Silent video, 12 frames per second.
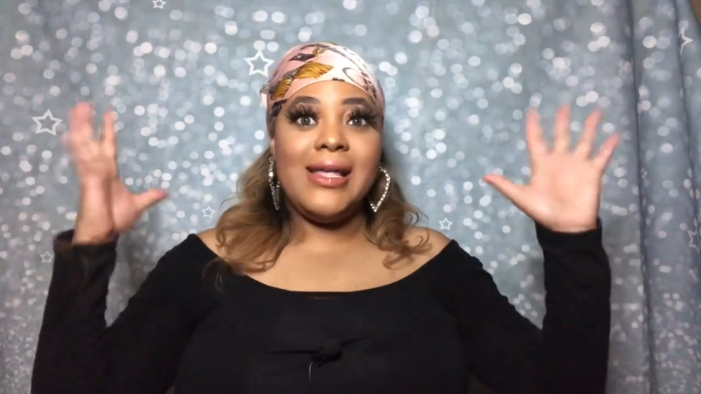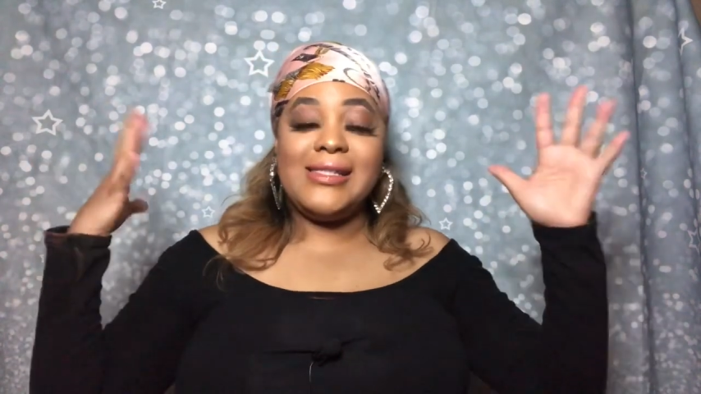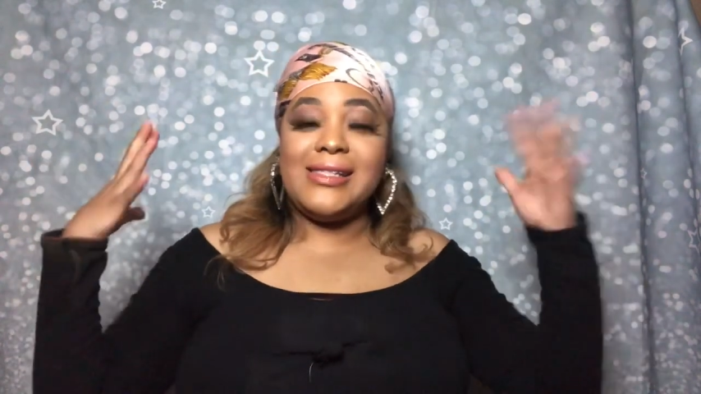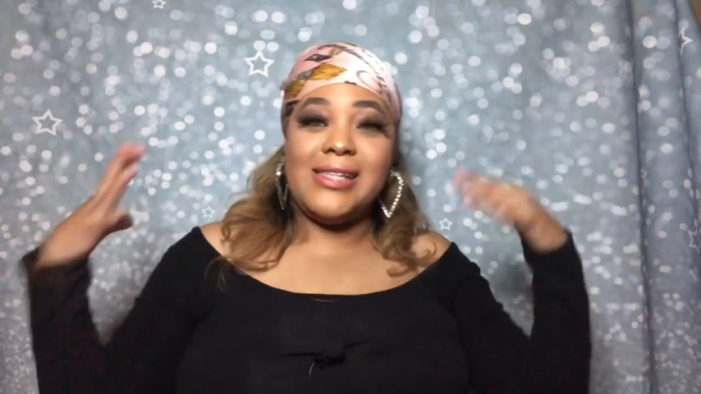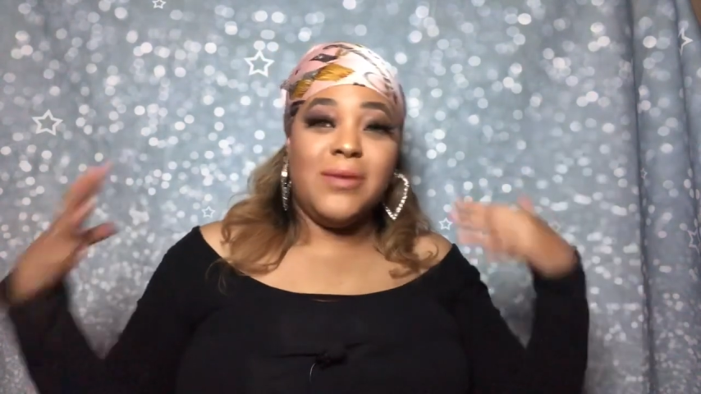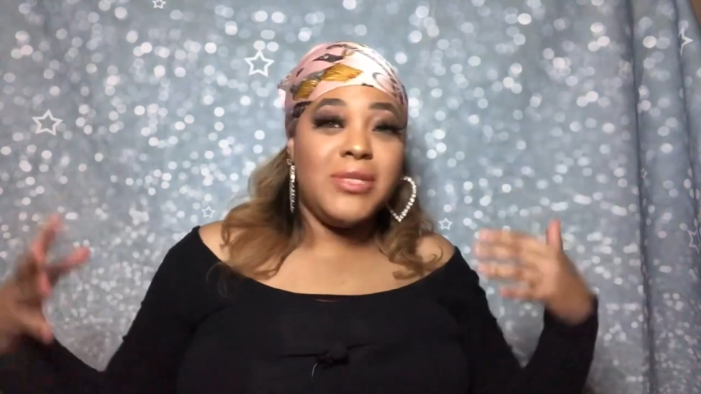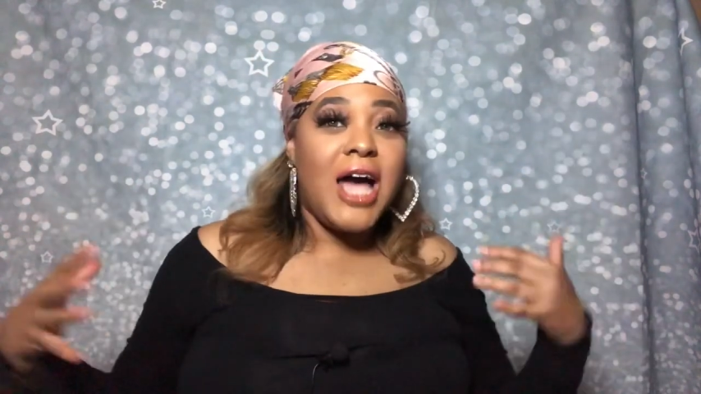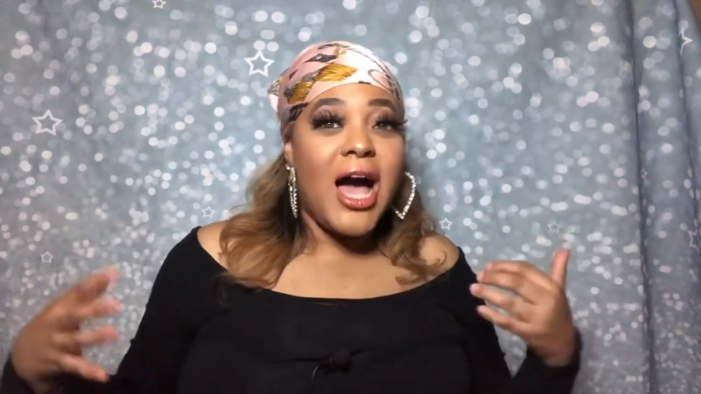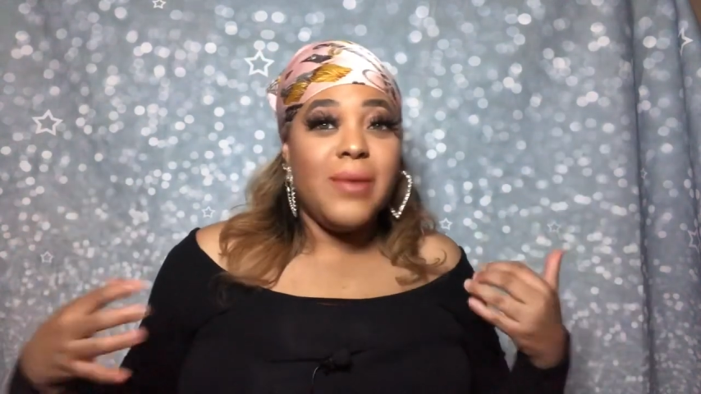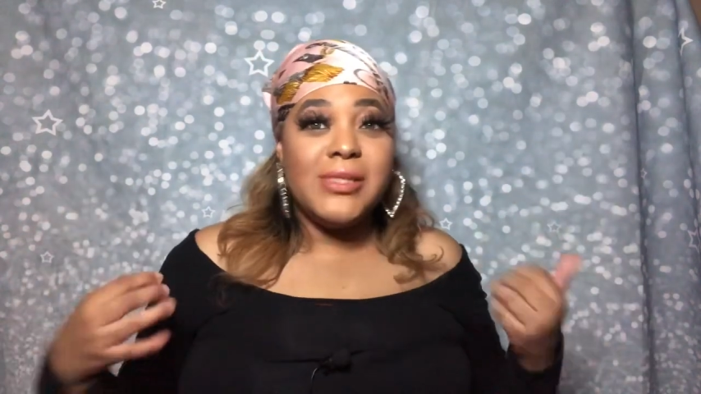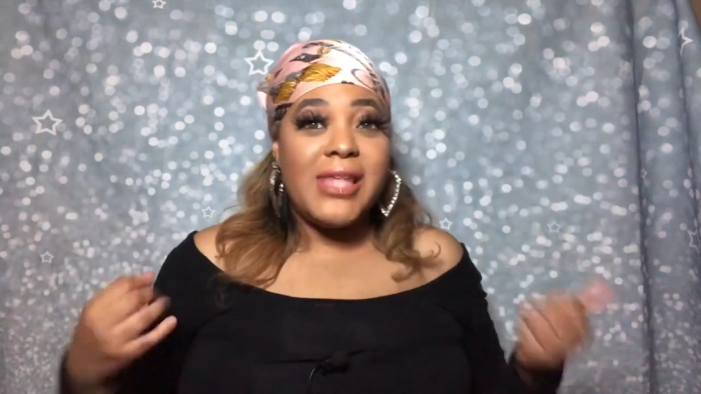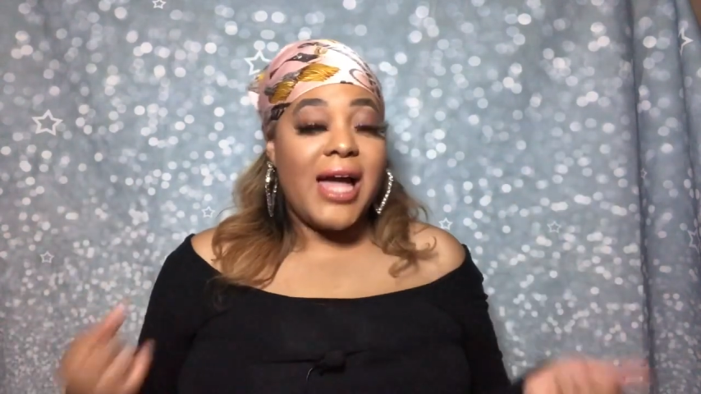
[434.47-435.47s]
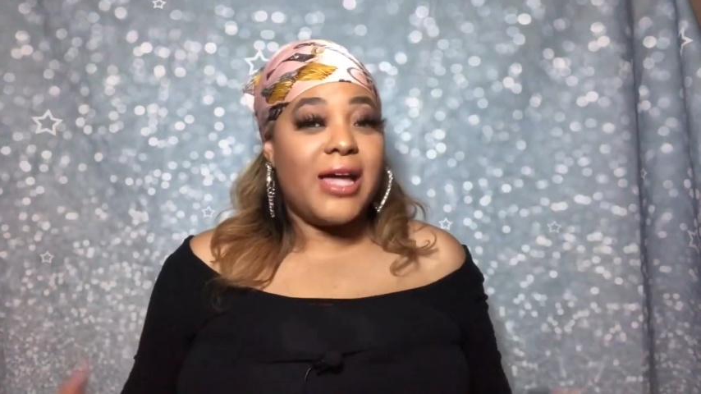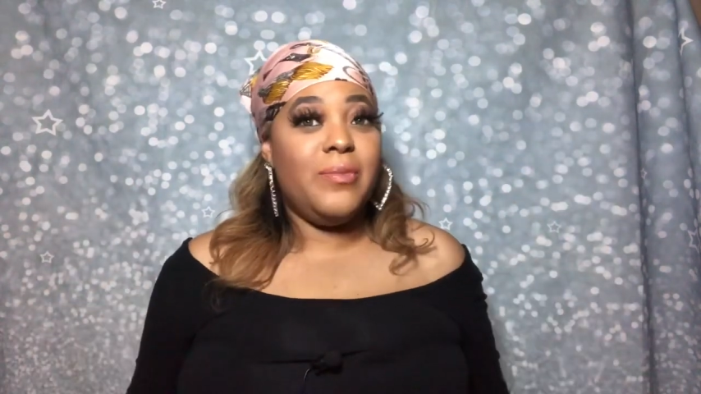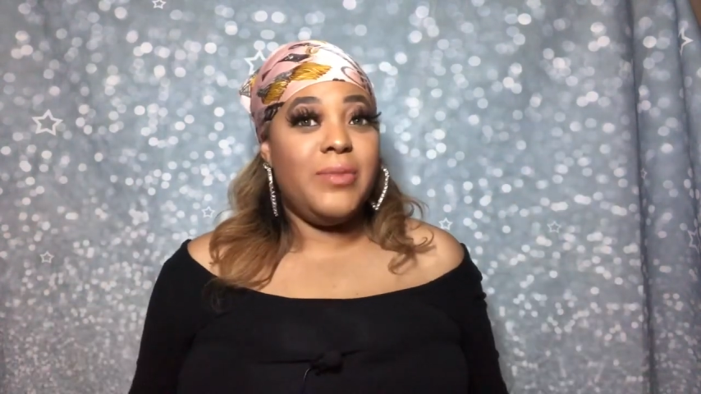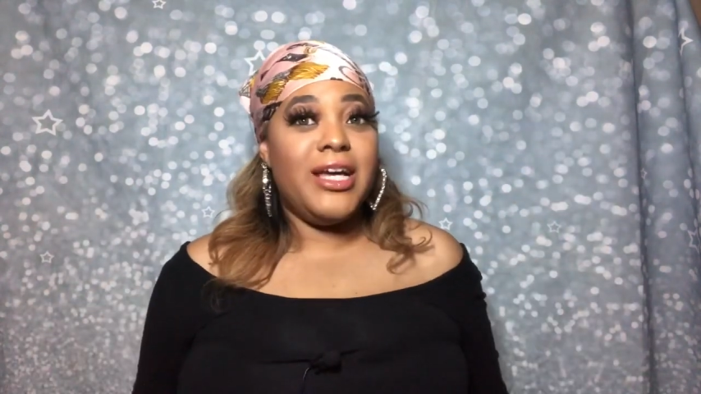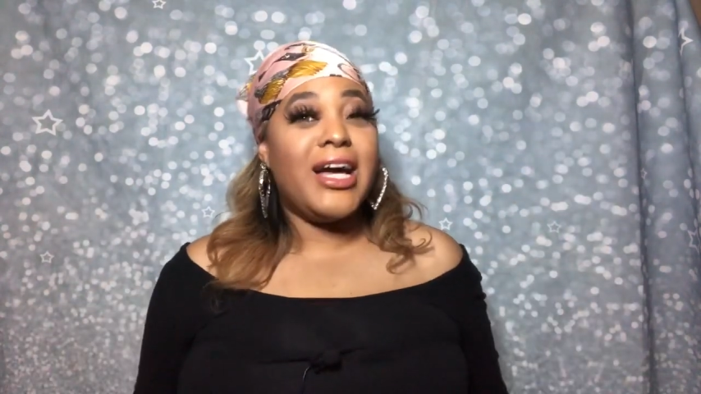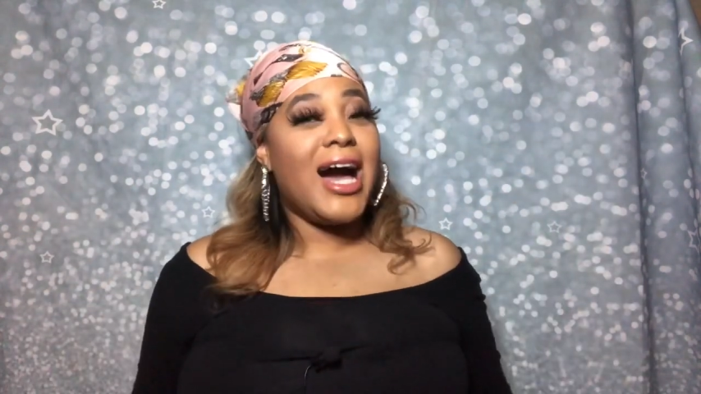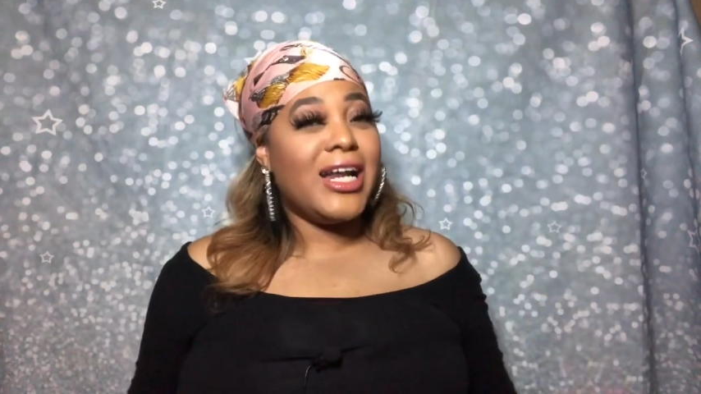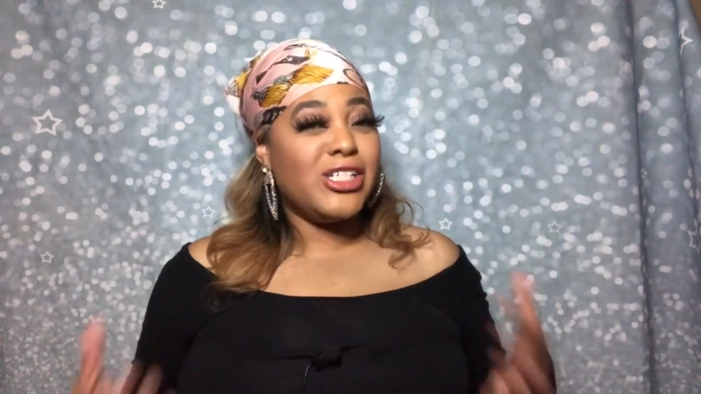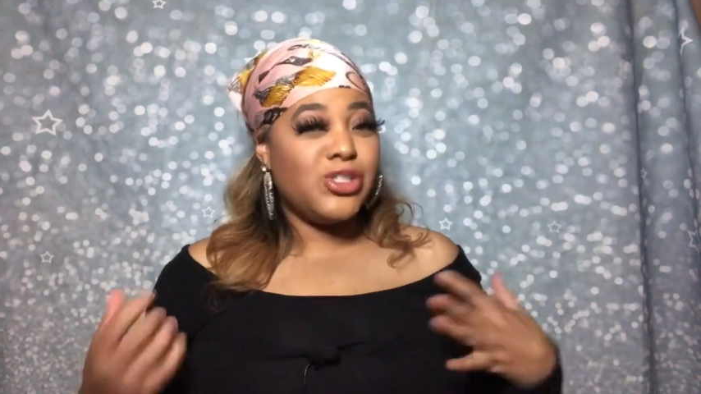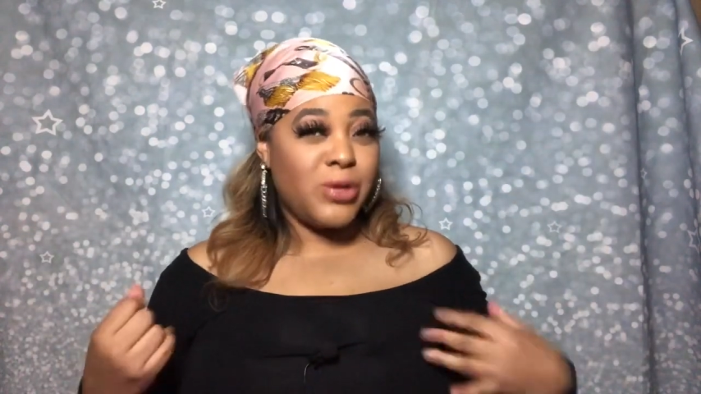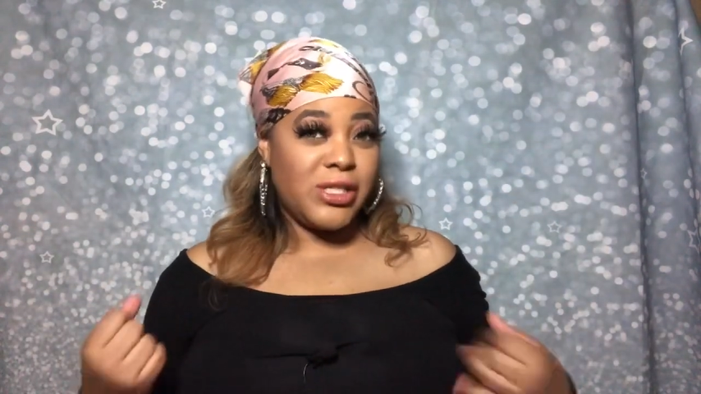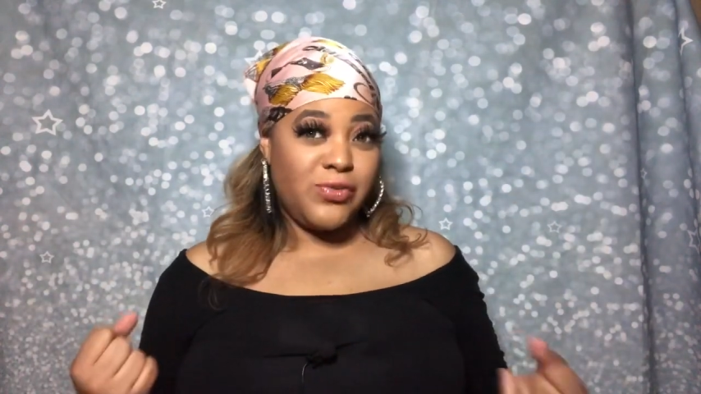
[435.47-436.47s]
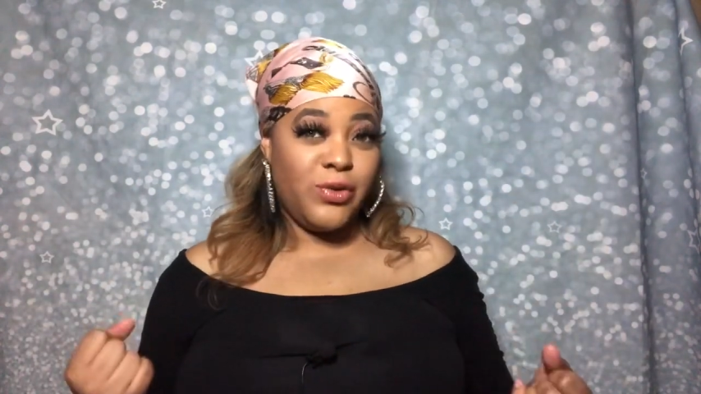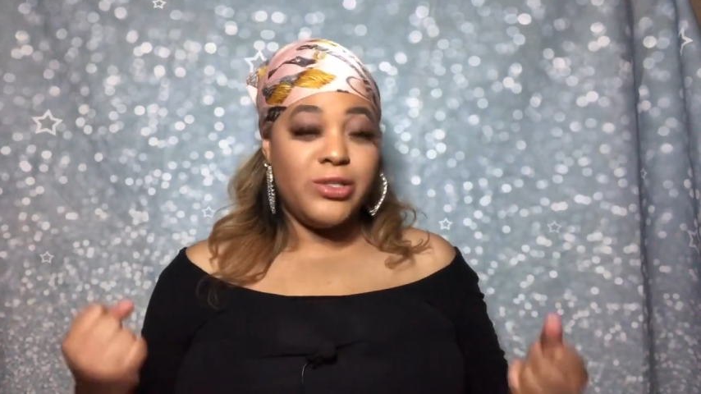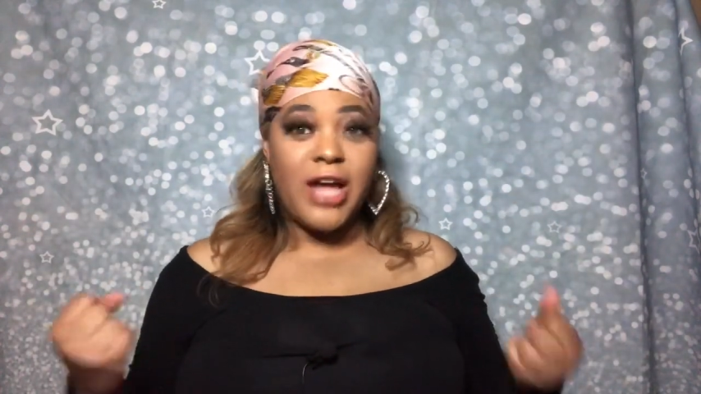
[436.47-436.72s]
sometimes that can be kind of stressful,